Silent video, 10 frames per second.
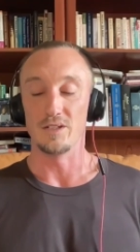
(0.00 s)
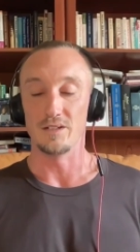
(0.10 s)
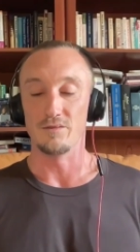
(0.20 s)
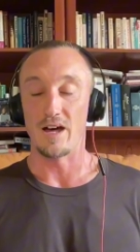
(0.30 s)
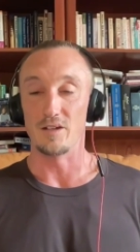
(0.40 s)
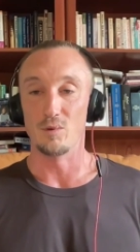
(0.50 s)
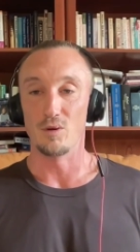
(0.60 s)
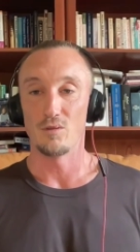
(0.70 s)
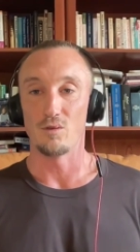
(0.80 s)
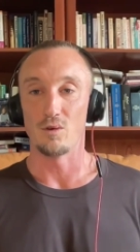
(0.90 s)
valuable
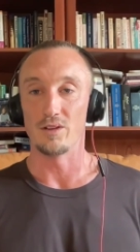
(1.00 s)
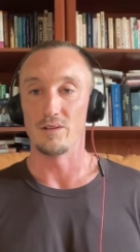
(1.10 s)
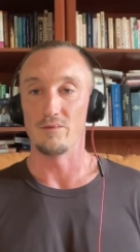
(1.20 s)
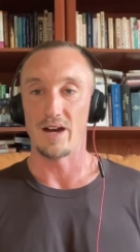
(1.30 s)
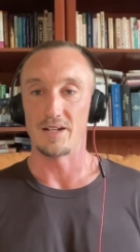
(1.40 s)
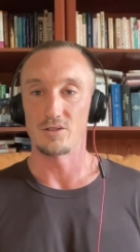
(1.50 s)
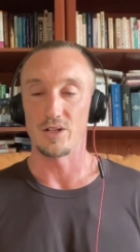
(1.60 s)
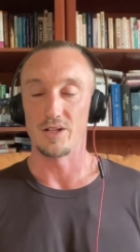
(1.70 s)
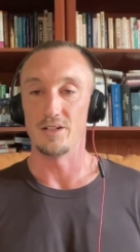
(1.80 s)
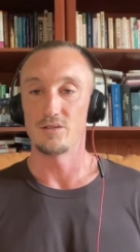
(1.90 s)
for lymphatic
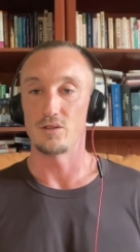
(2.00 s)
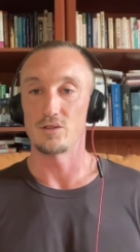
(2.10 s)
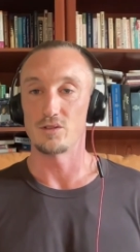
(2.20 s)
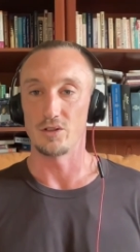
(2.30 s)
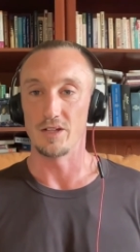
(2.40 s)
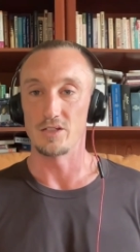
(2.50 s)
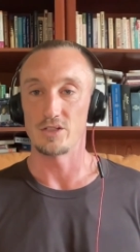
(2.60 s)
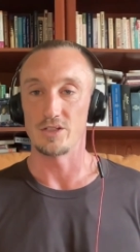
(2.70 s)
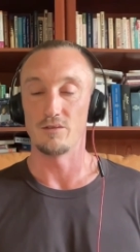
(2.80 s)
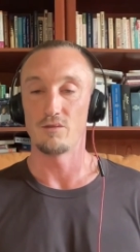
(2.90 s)
drainage, for
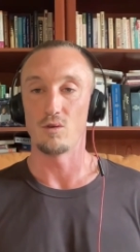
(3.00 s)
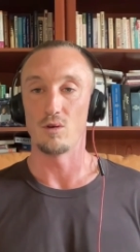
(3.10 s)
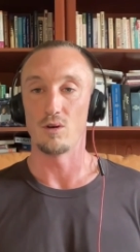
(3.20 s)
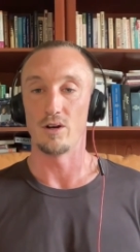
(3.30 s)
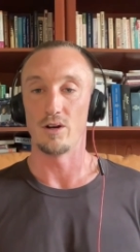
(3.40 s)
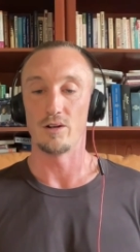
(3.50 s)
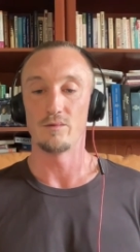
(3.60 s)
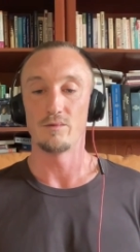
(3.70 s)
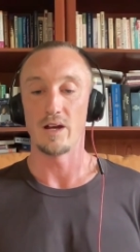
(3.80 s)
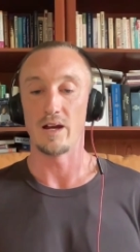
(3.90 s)
circulation, for
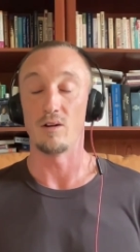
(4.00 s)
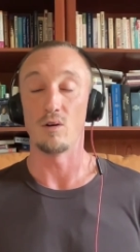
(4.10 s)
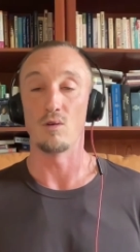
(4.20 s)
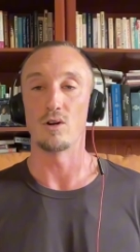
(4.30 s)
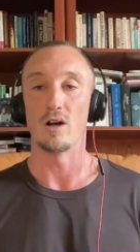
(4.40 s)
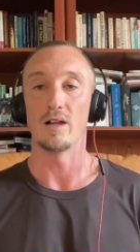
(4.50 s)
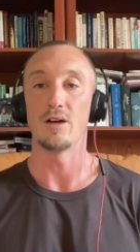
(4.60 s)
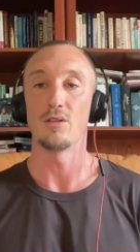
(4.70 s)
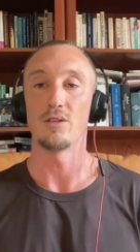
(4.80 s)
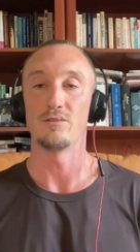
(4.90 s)
our overall
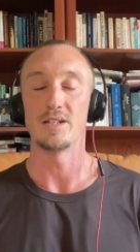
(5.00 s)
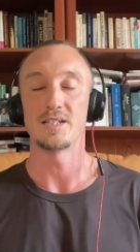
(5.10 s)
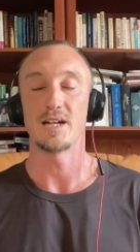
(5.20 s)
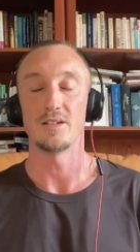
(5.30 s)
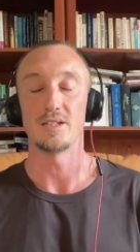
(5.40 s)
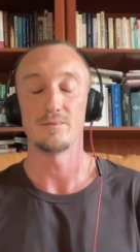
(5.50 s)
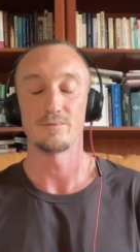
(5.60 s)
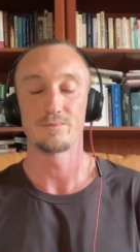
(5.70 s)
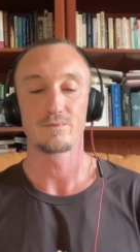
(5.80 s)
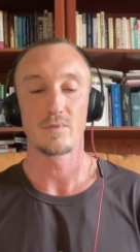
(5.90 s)
health and vitality.
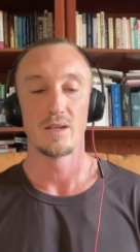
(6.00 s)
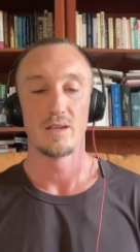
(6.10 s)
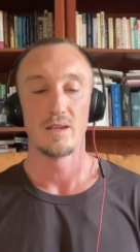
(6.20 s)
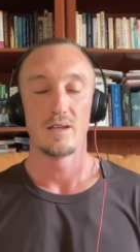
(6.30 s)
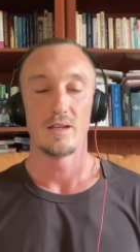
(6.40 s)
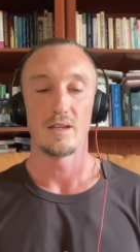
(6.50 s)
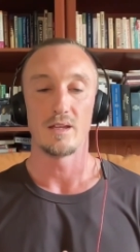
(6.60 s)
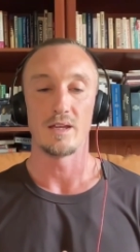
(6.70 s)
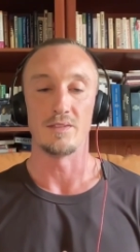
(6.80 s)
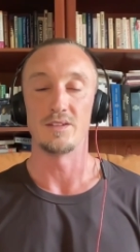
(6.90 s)

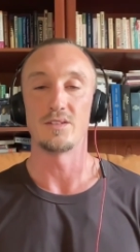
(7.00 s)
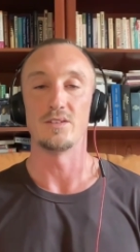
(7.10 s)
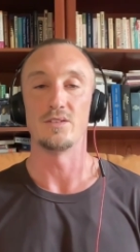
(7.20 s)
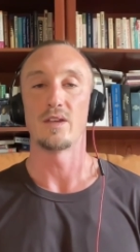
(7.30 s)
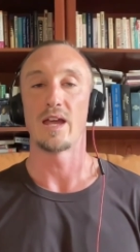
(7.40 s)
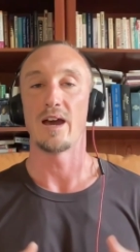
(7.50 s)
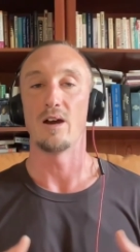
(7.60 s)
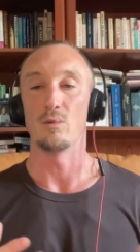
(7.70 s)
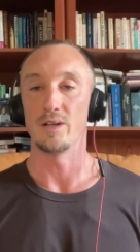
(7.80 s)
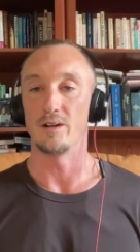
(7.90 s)
And this is how
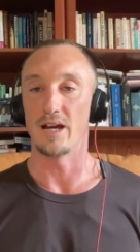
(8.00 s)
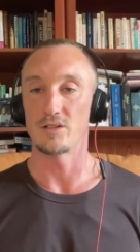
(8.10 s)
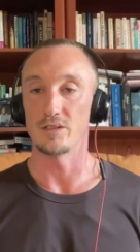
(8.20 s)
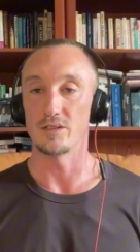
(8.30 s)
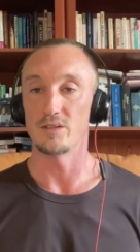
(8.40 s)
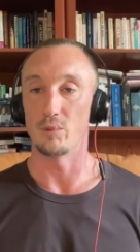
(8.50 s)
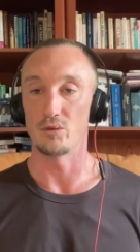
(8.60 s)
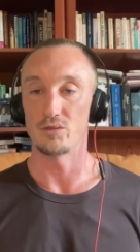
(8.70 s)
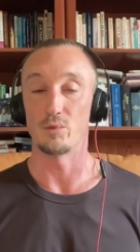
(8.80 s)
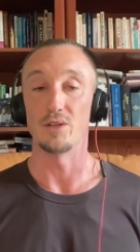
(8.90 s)
we are naturally supposed
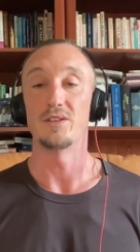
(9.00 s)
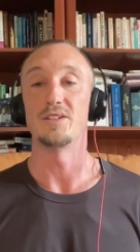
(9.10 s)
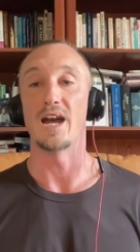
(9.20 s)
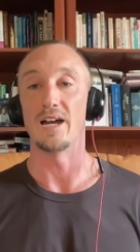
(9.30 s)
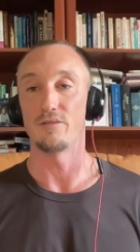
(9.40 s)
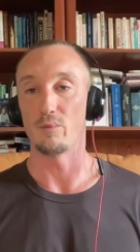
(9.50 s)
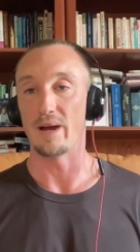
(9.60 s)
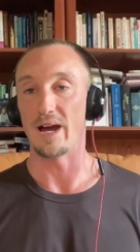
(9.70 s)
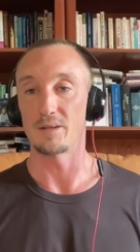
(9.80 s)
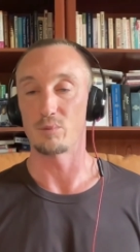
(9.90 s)
to breathe,
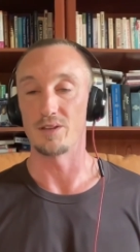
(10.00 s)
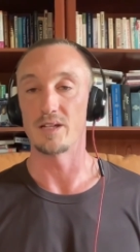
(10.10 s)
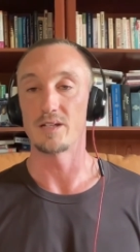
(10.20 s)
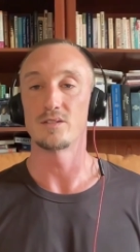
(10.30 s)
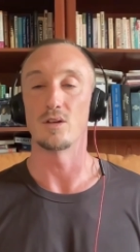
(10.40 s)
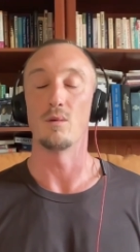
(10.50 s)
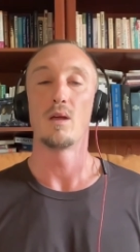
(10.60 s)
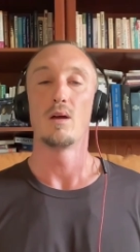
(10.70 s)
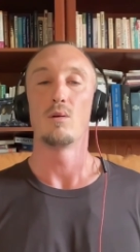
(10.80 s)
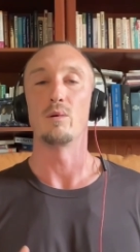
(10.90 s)
diaphragmatic breathing. So
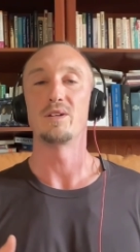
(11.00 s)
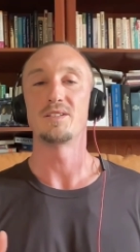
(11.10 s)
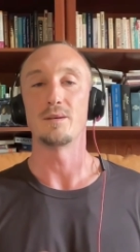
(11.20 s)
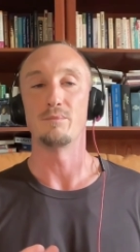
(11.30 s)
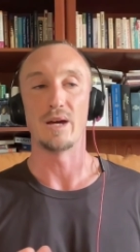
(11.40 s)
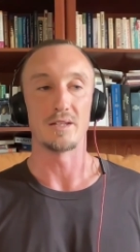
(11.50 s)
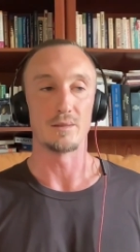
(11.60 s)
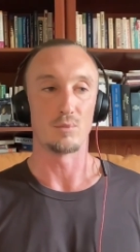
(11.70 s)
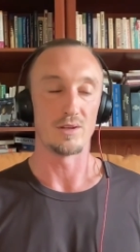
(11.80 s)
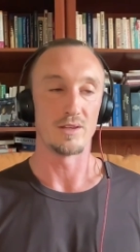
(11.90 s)
when we say belly
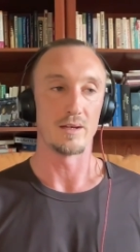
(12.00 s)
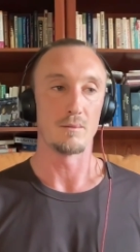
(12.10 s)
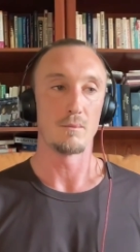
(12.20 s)
breathing,